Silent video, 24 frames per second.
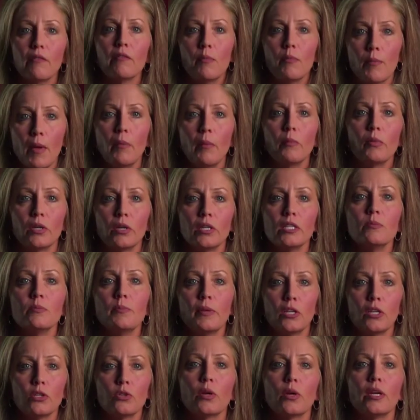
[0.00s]
remember is
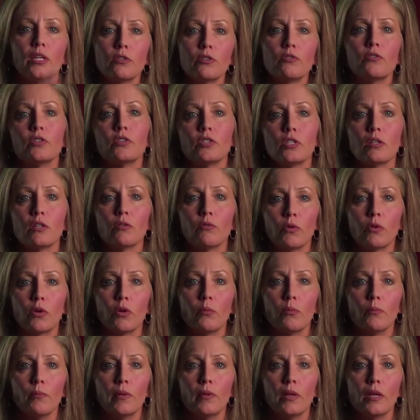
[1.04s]
being transferred to the
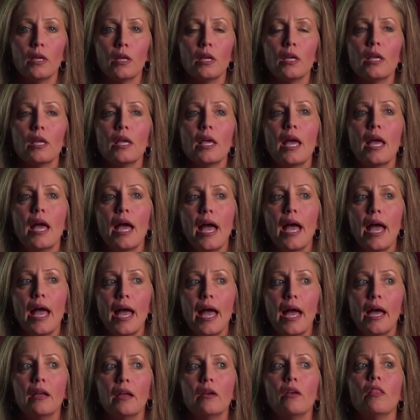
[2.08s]
room.
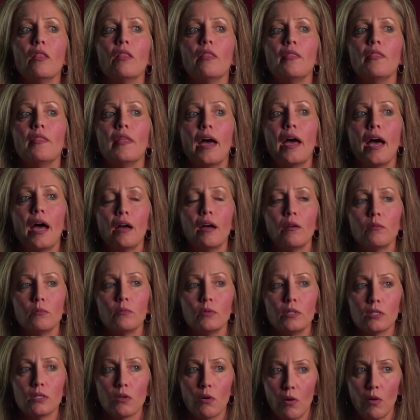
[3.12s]
And that
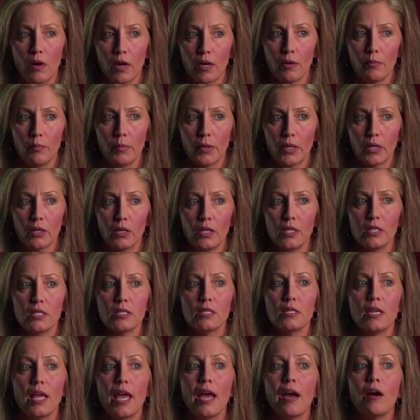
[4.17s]
was hard because
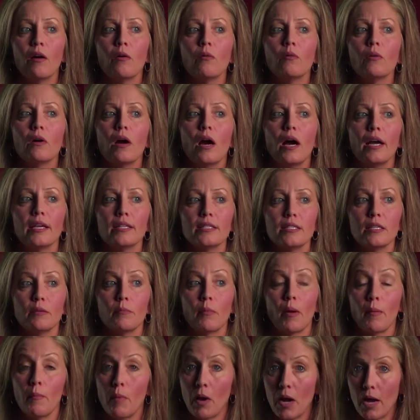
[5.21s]
now I see
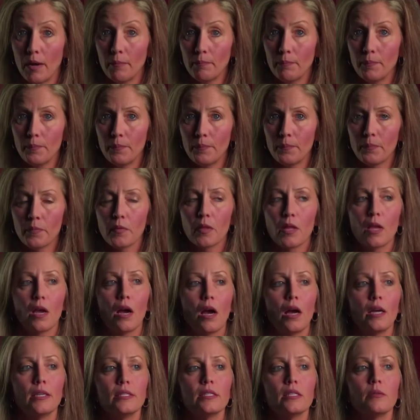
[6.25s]
my mom,
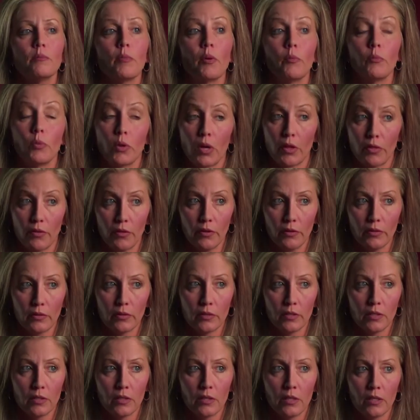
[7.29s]
I see my brother,
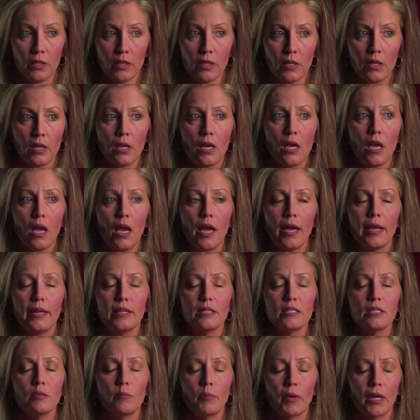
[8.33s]
and I
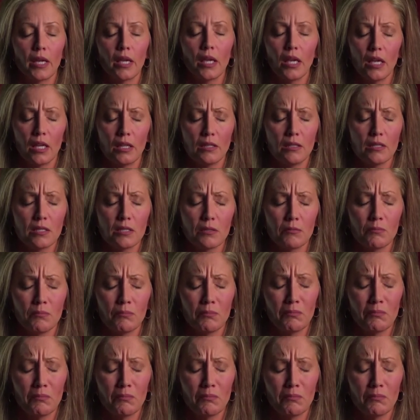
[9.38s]
see my kids.